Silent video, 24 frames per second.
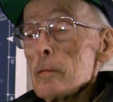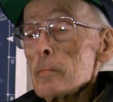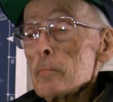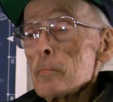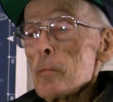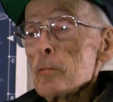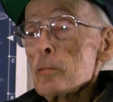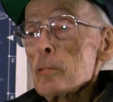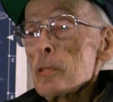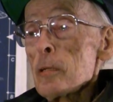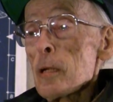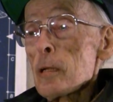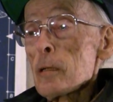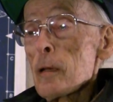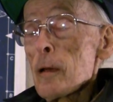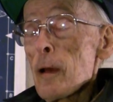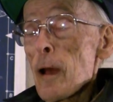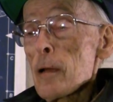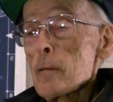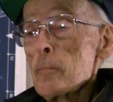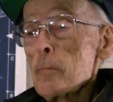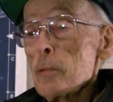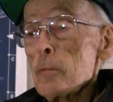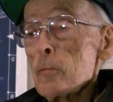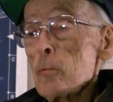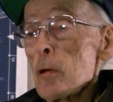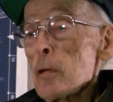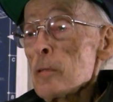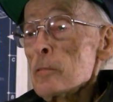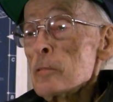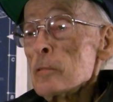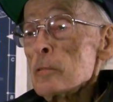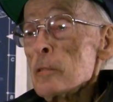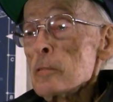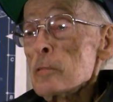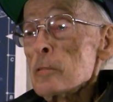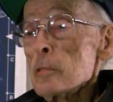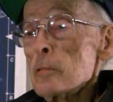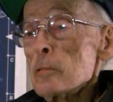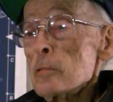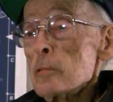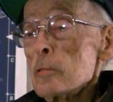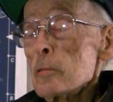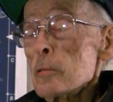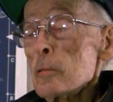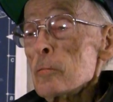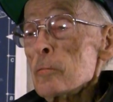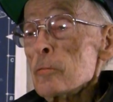Especially that cockpit. Well, that's a
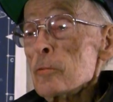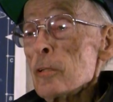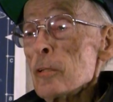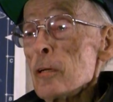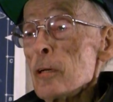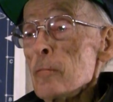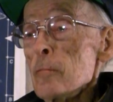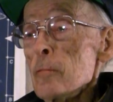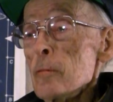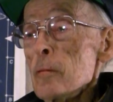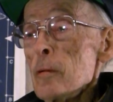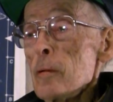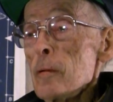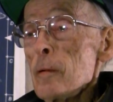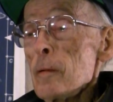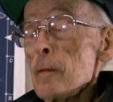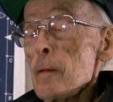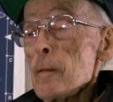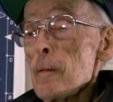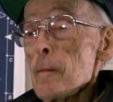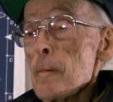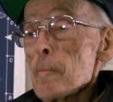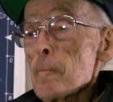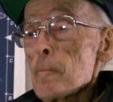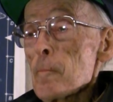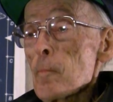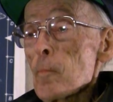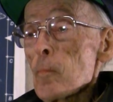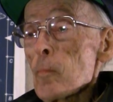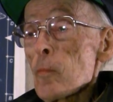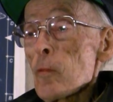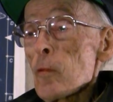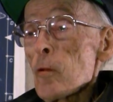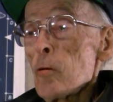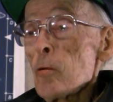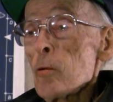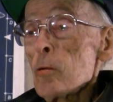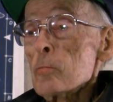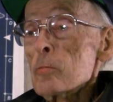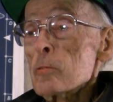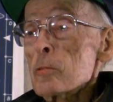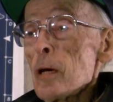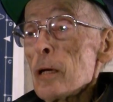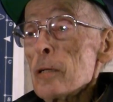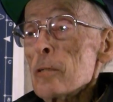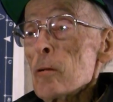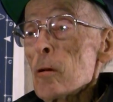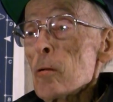terrible job. All
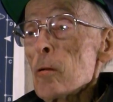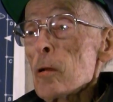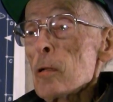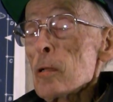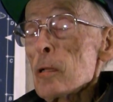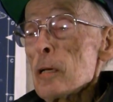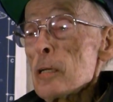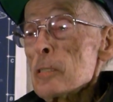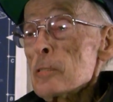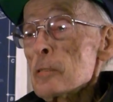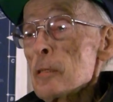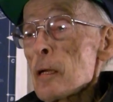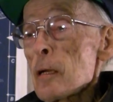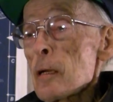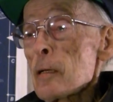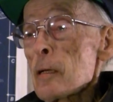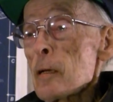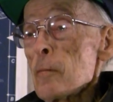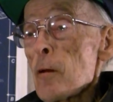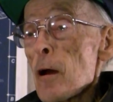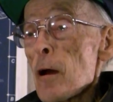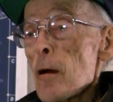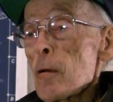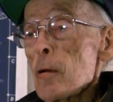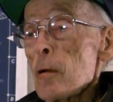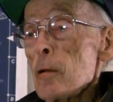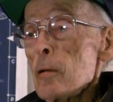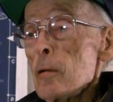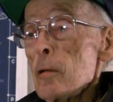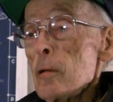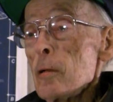its hydraulic lines got to come out.